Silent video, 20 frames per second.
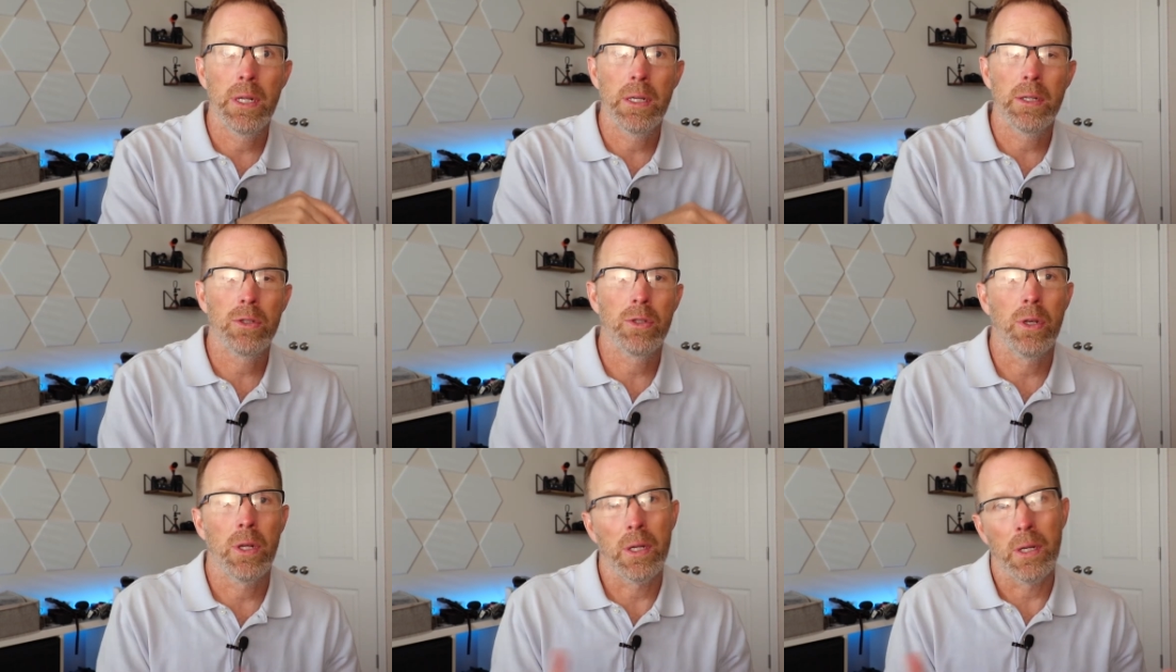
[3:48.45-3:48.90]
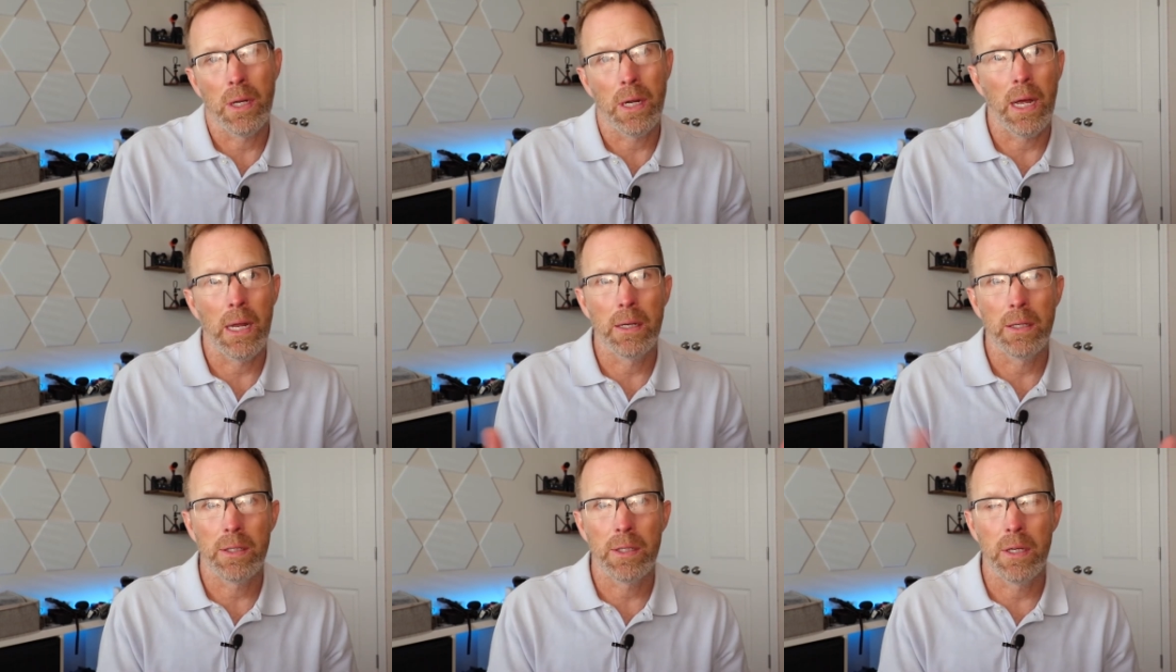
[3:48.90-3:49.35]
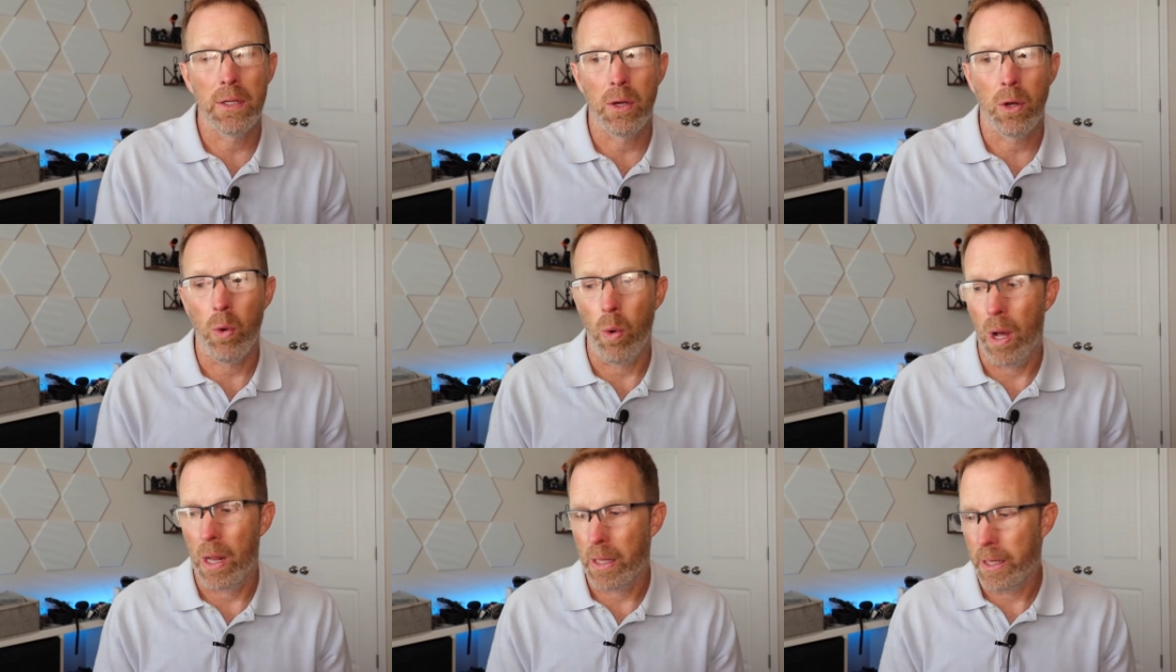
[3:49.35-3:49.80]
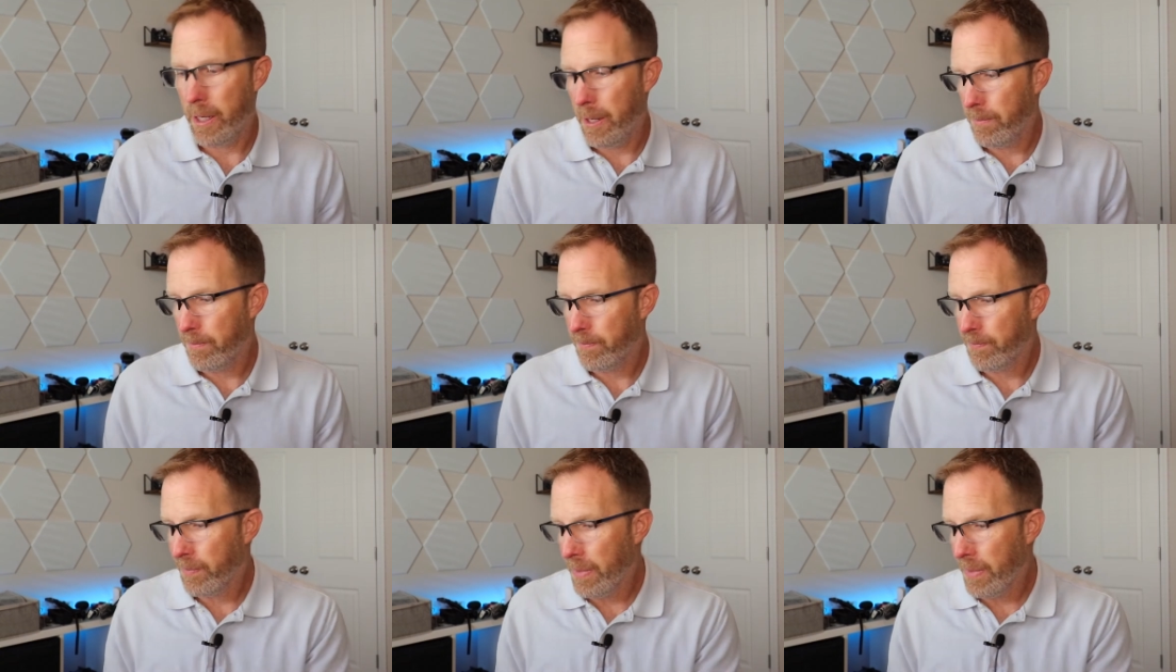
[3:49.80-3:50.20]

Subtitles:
it, so you can kind of see the quality.